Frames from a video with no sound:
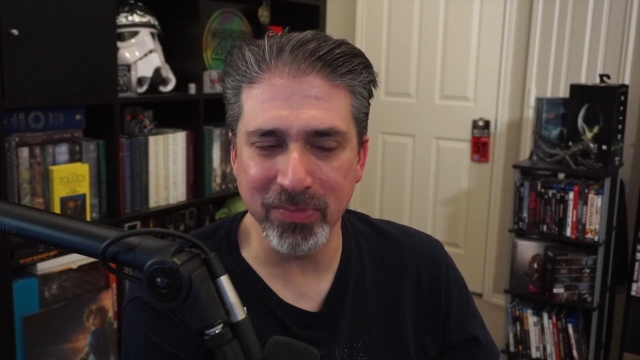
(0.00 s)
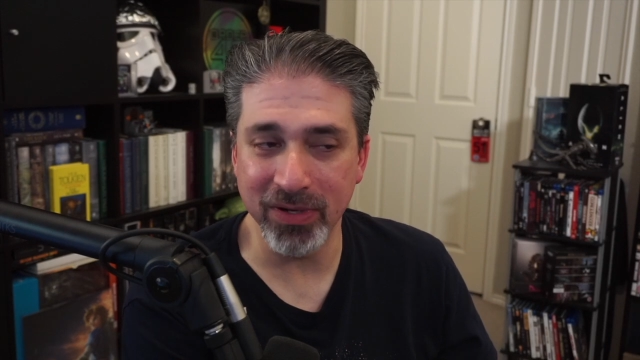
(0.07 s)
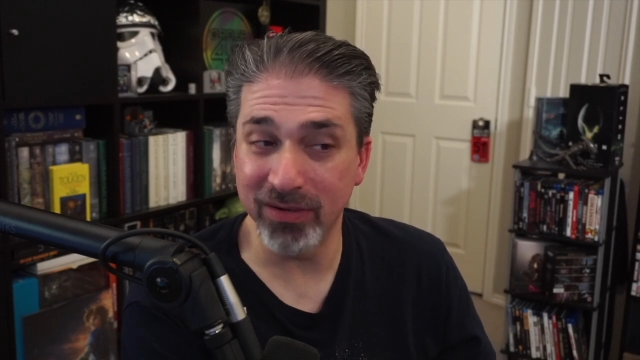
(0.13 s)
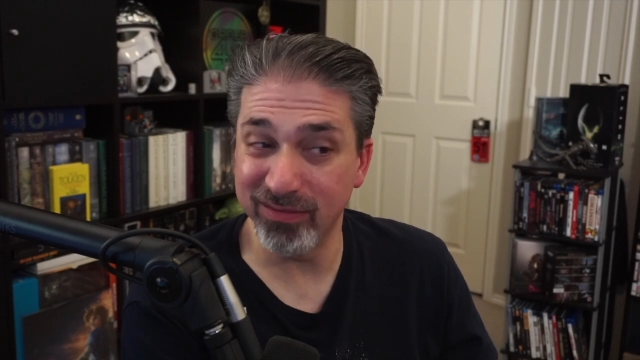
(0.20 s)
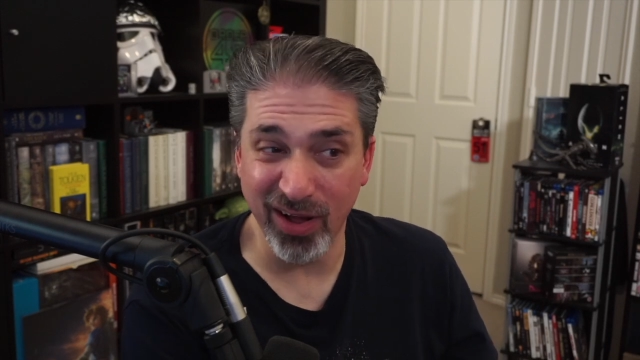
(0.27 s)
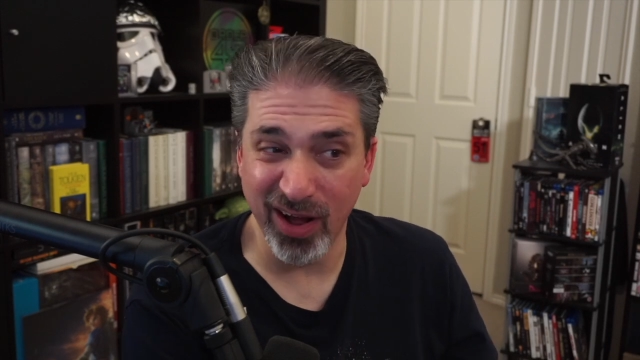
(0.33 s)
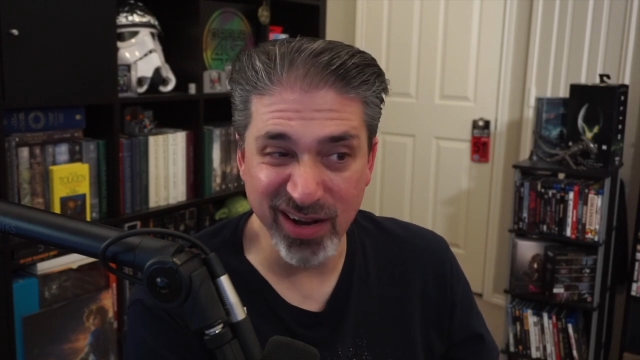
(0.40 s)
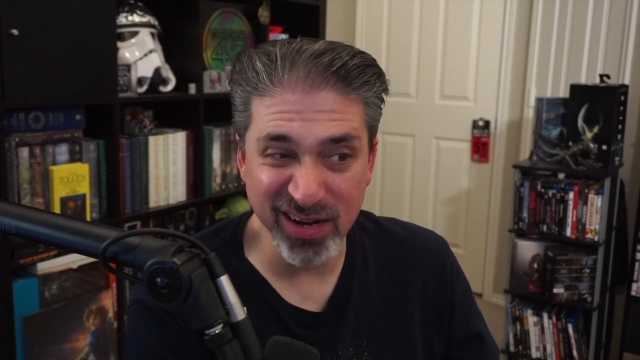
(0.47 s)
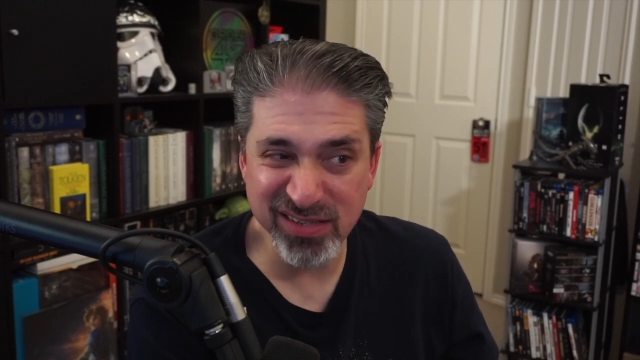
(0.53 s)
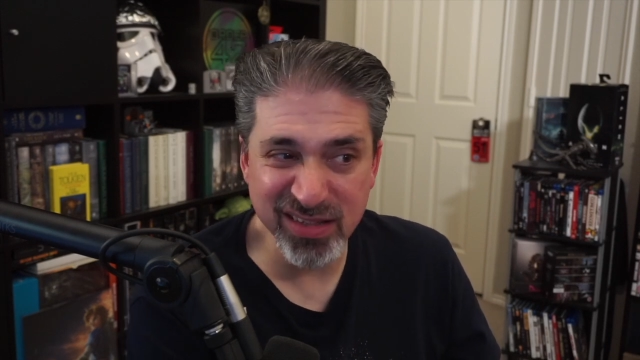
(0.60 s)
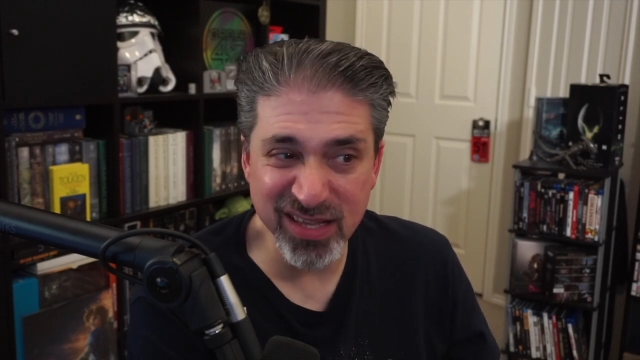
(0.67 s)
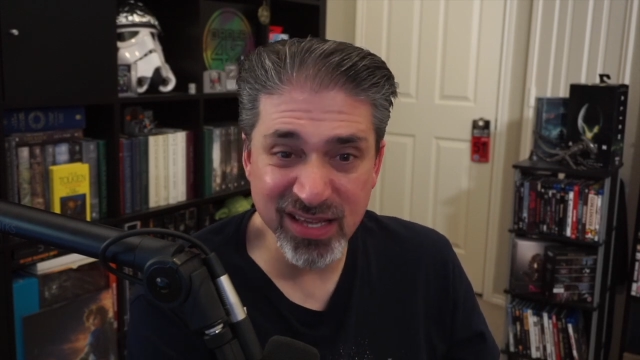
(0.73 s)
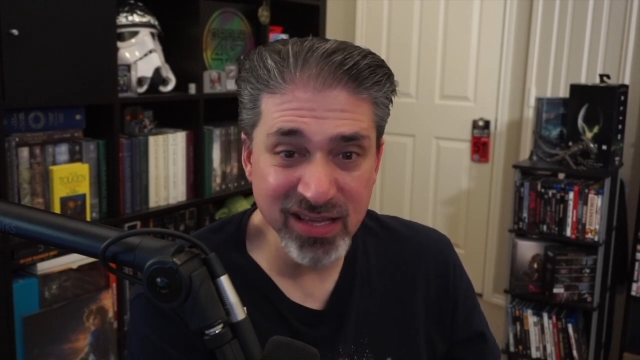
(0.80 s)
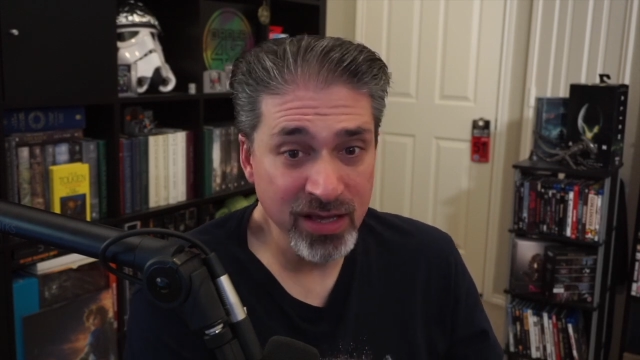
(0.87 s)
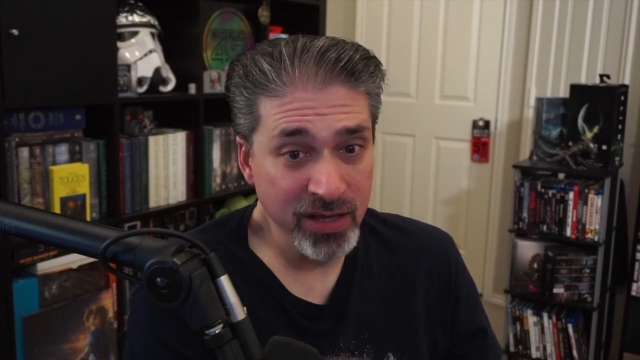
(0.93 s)
but
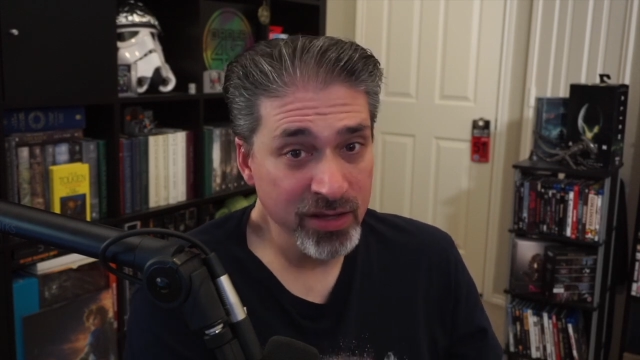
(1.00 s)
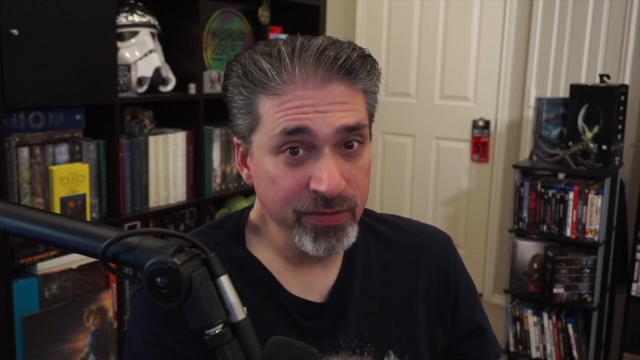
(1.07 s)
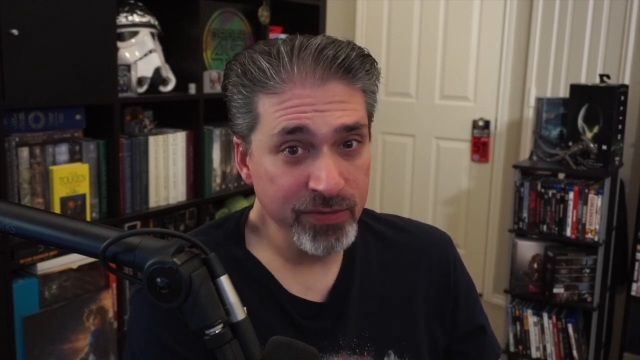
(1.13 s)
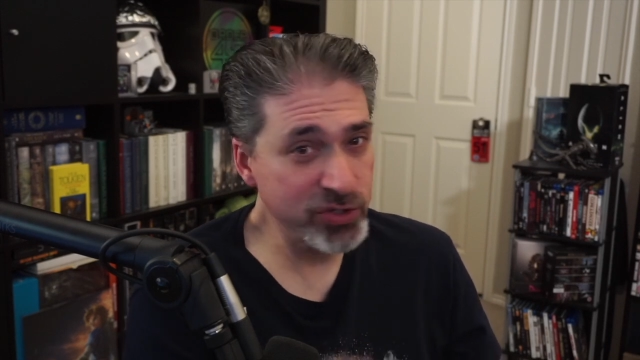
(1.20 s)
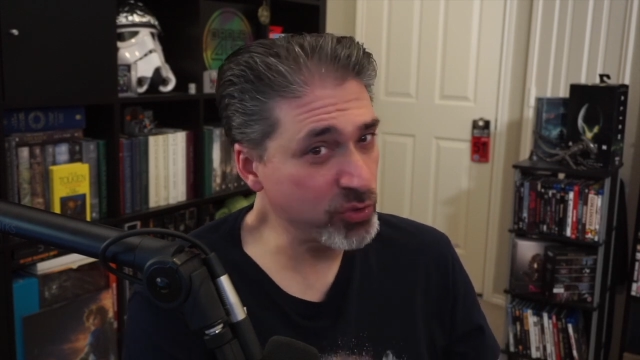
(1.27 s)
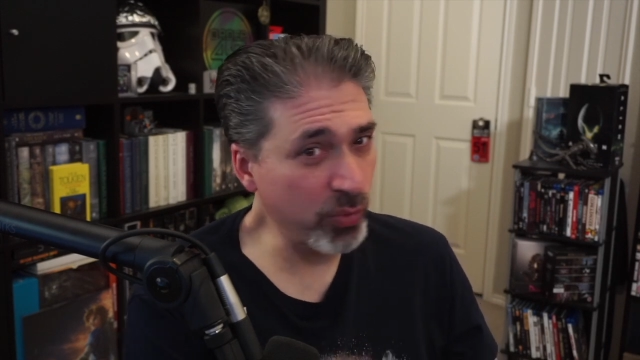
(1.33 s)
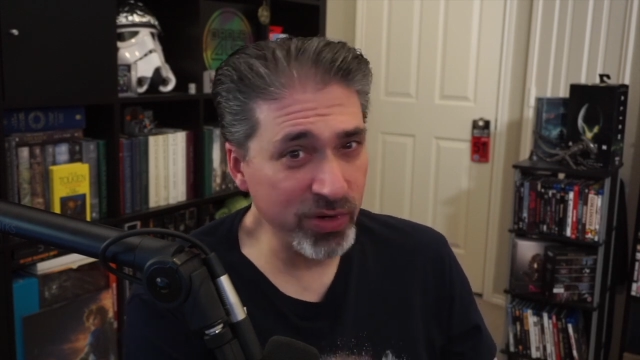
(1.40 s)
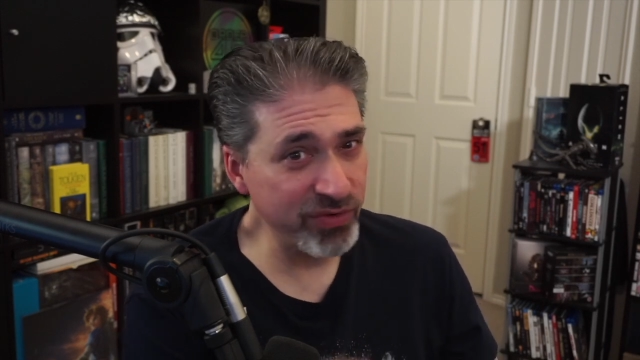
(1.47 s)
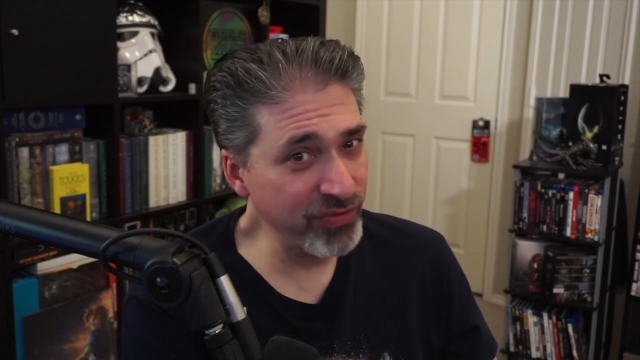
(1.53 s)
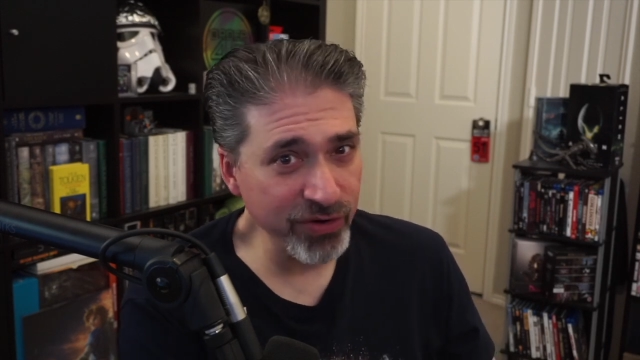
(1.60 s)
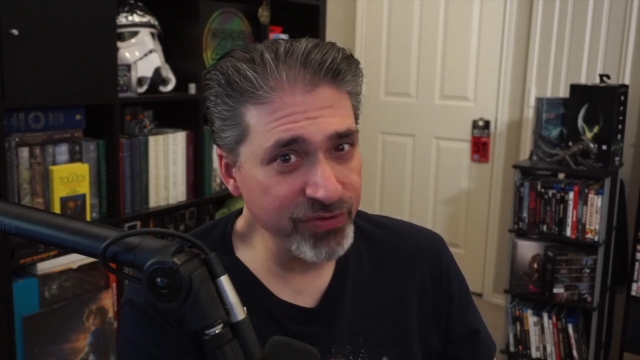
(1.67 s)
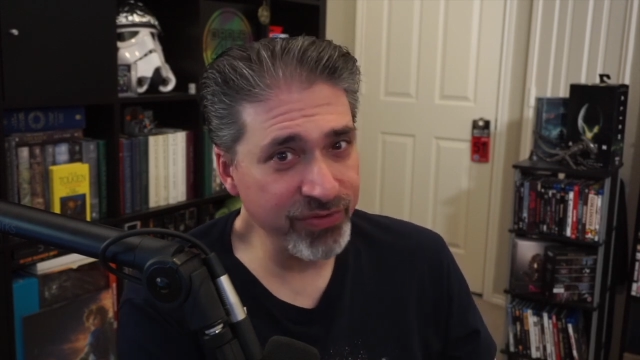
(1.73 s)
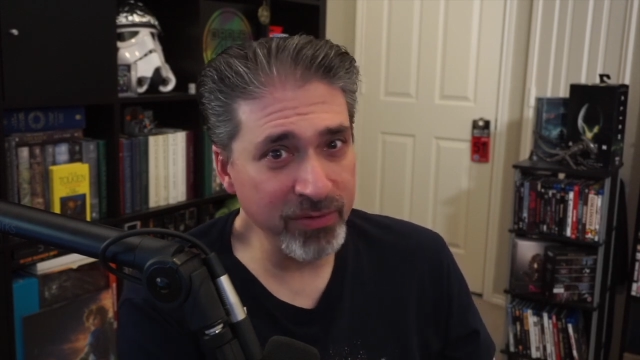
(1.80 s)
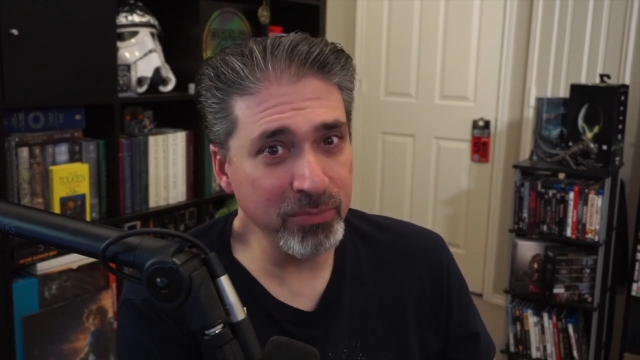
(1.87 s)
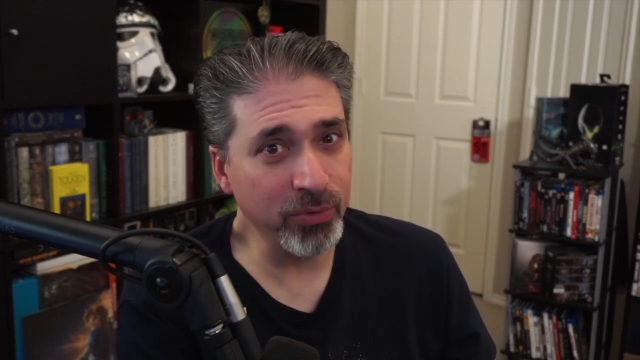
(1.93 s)
honestly, the story is
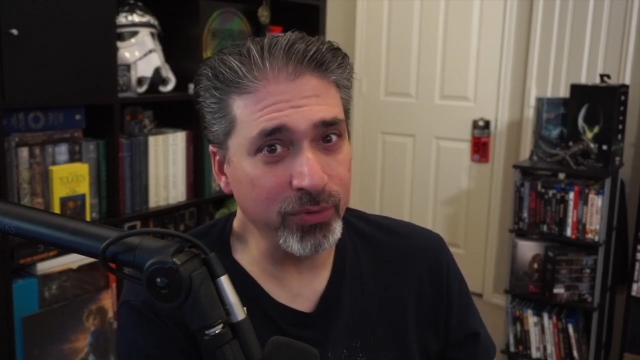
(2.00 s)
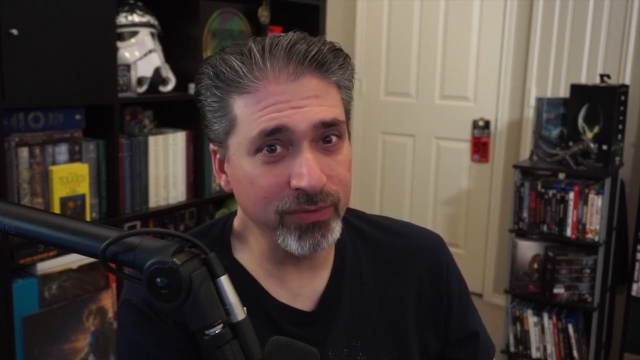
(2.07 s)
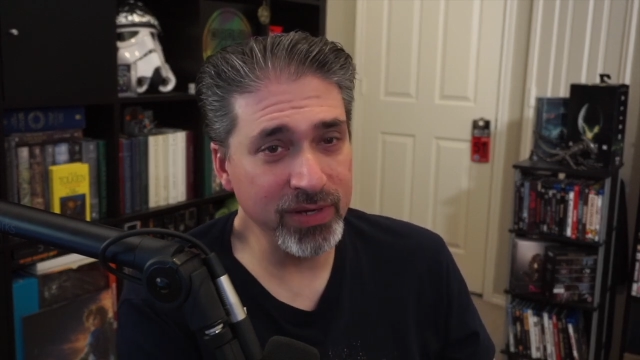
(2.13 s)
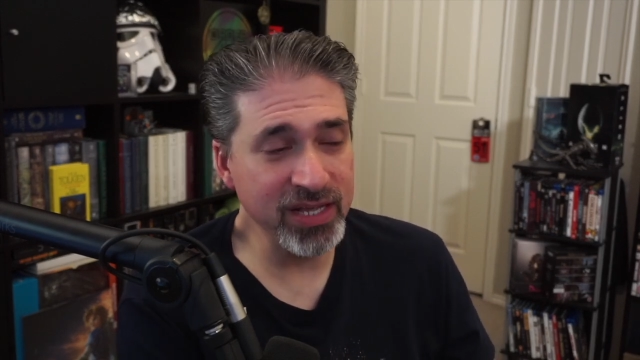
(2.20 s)
very simple.